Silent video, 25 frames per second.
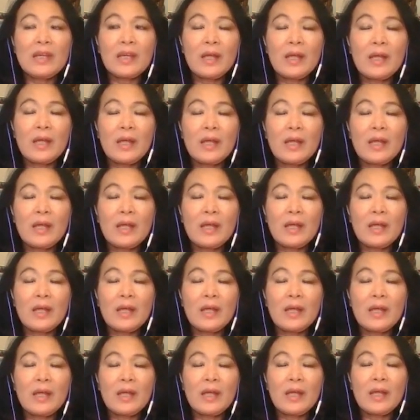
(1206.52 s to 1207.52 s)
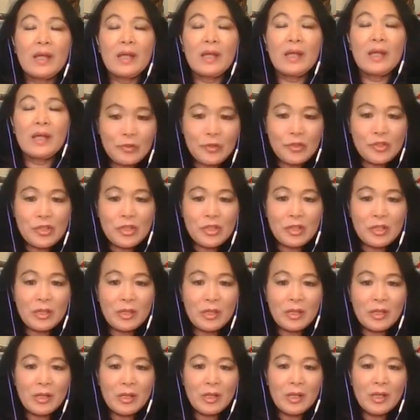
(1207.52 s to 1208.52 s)
against the Cultural Revolution
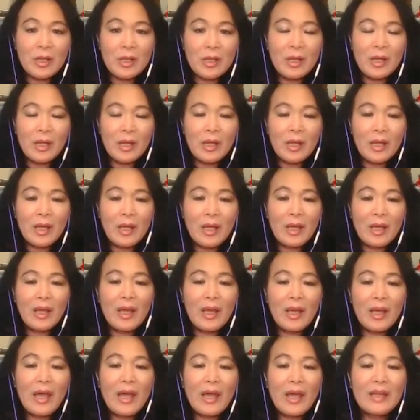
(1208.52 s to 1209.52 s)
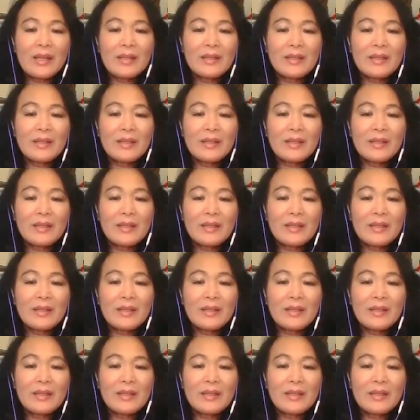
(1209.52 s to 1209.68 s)
during the Cultural Revolution.